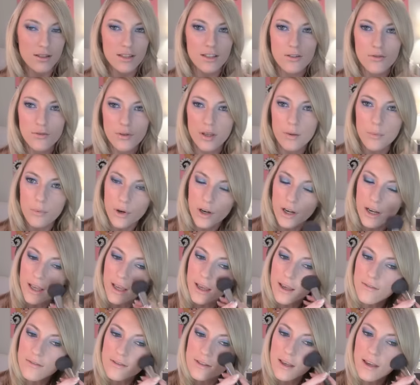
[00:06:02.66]
It's really pretty.
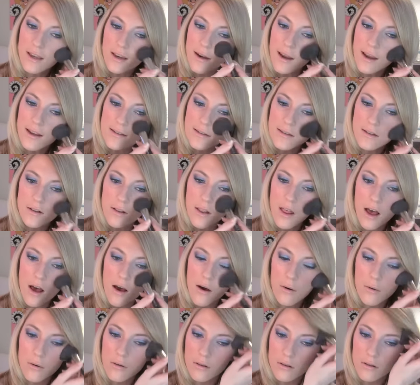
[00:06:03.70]
It gives like a nice
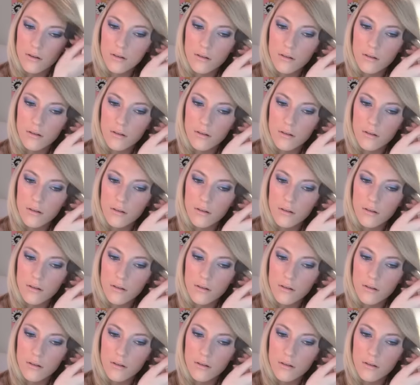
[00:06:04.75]
glow.